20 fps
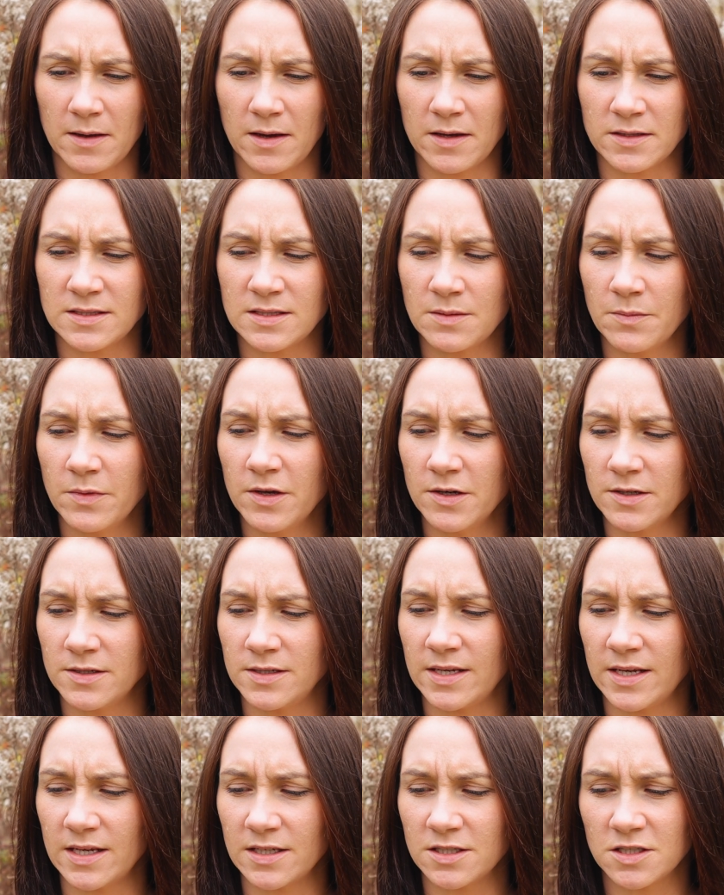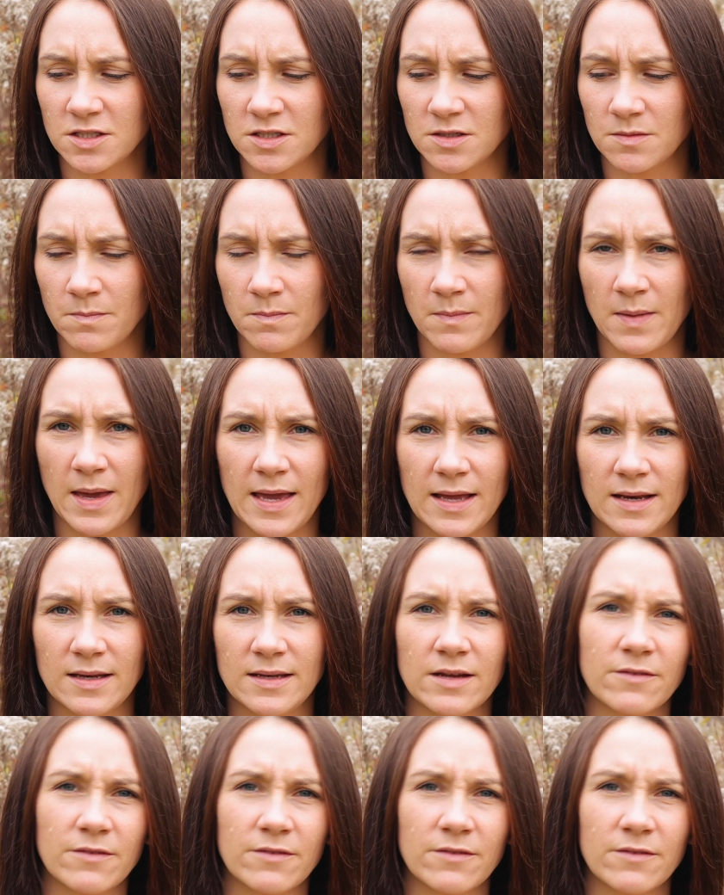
a similar dish made